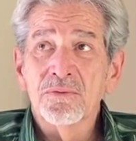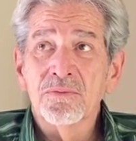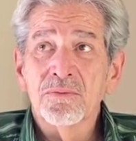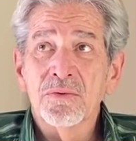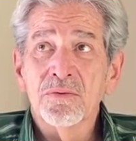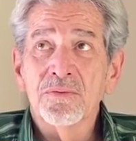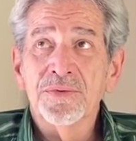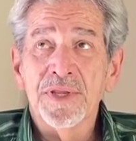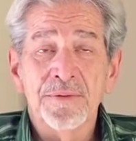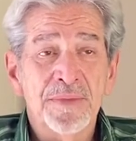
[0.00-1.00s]

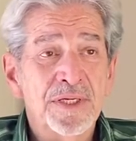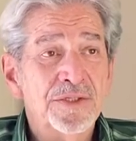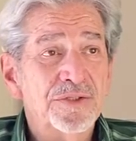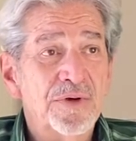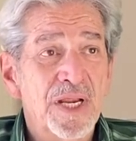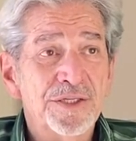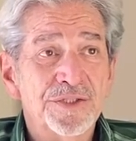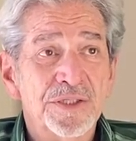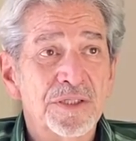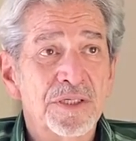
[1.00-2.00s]
the
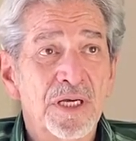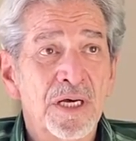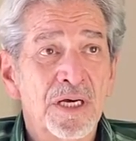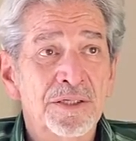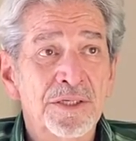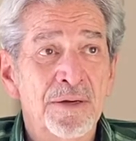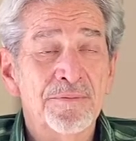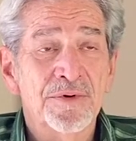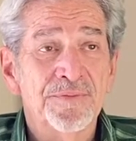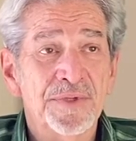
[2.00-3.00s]
administration a
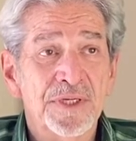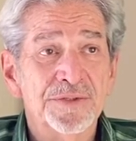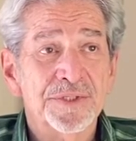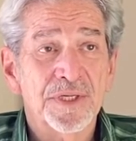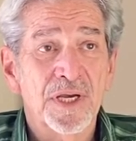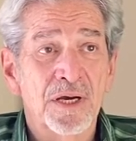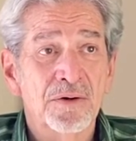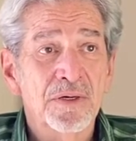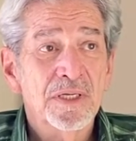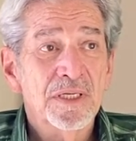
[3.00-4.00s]
number of years
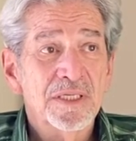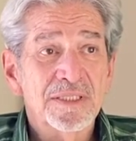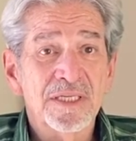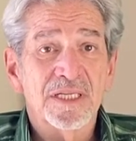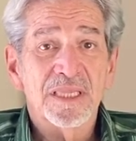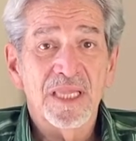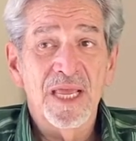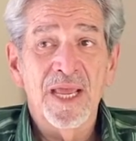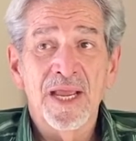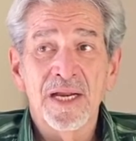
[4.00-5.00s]
ago
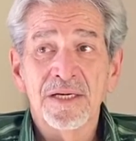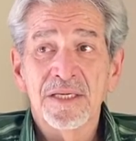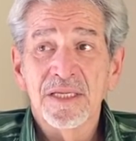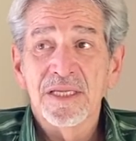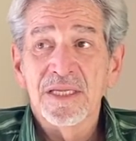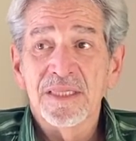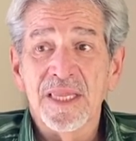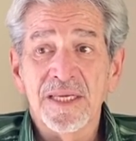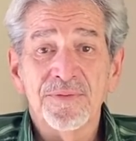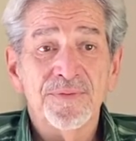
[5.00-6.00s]
declared
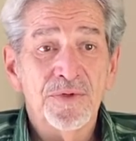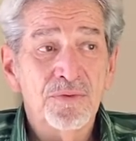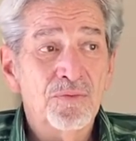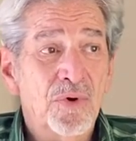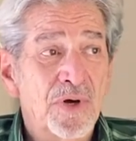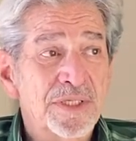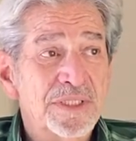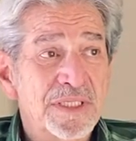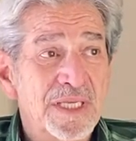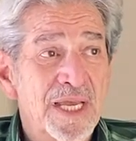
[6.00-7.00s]
that if you want
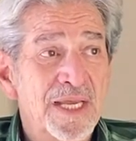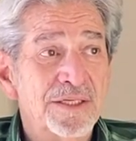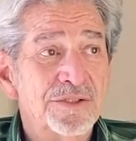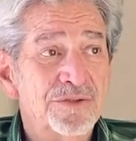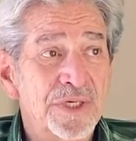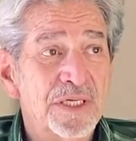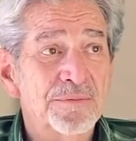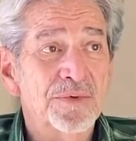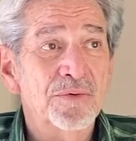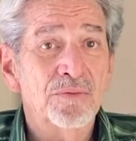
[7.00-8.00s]
to get
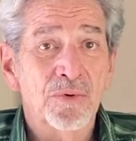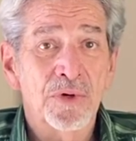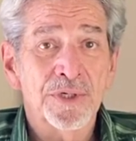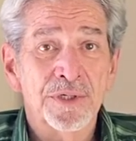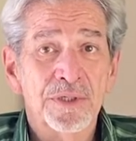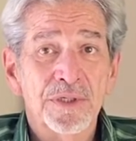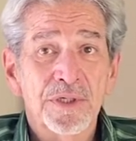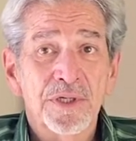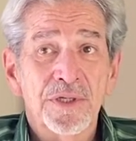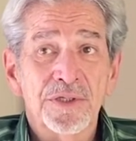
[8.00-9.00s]
drinkable water,
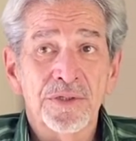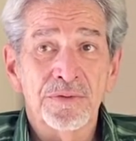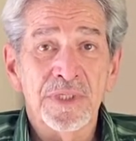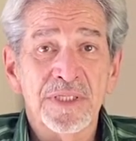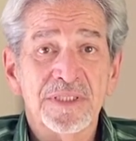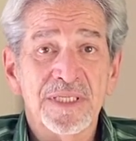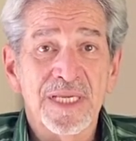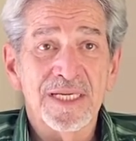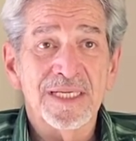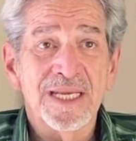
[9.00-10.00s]
you need to
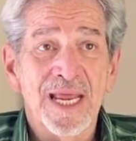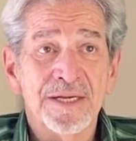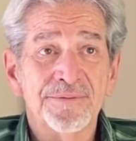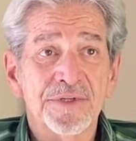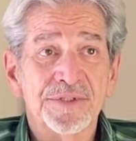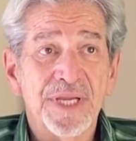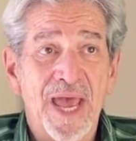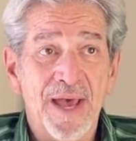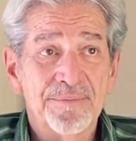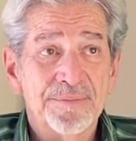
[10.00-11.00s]
get it out of your tap.